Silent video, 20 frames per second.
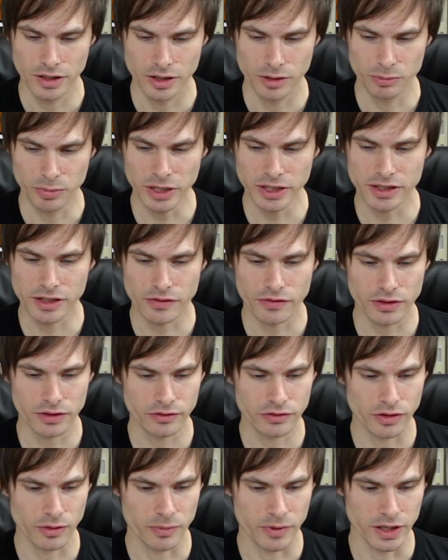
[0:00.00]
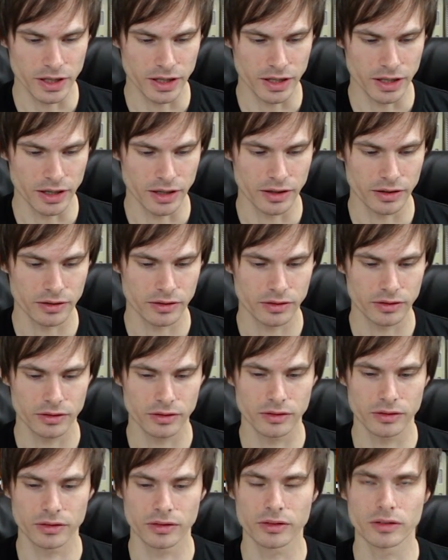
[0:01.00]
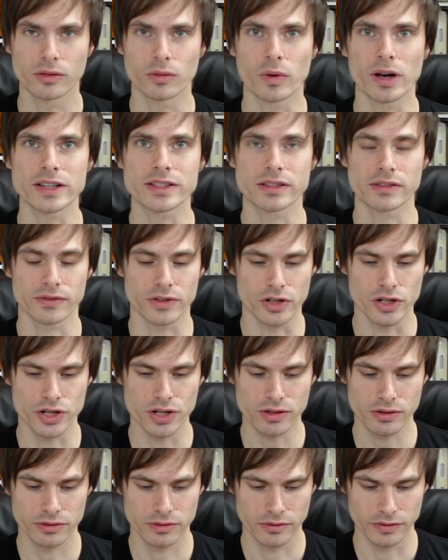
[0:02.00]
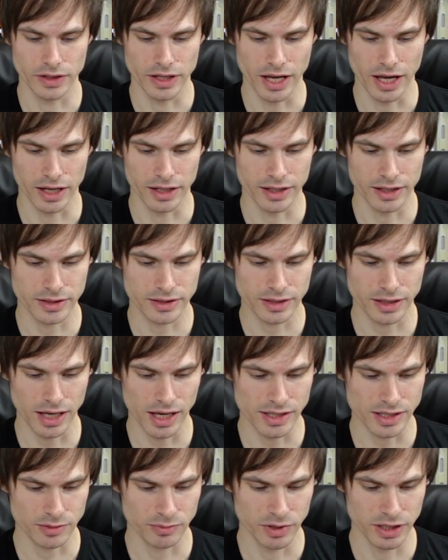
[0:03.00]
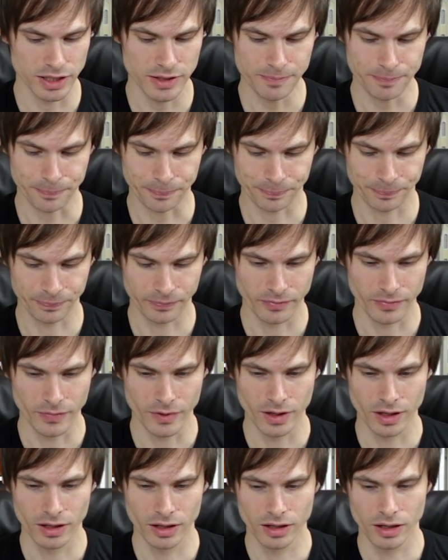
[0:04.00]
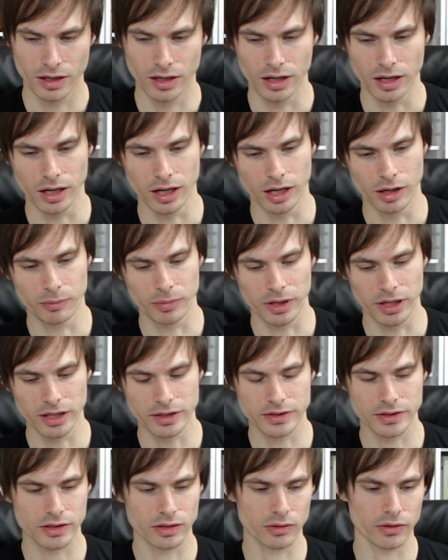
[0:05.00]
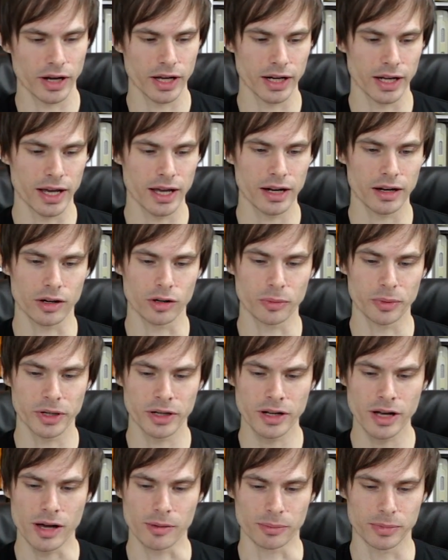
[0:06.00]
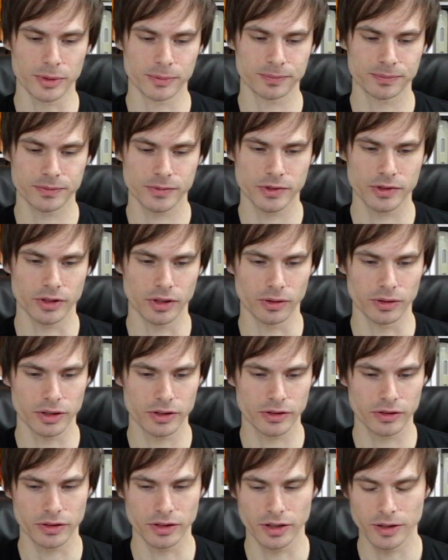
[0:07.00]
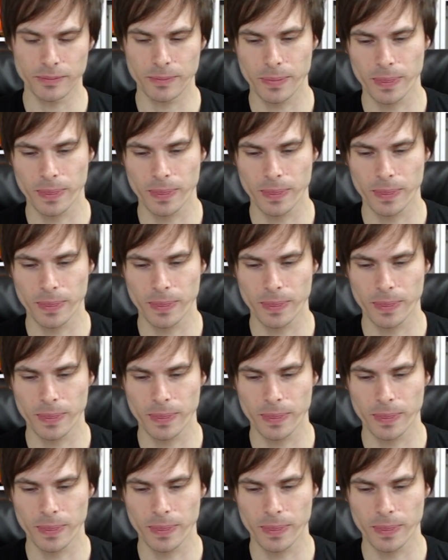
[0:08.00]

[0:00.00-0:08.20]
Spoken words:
A bit different from the Western version, the NES Classic Mini. But let's go right ahead and open it up. So let's see.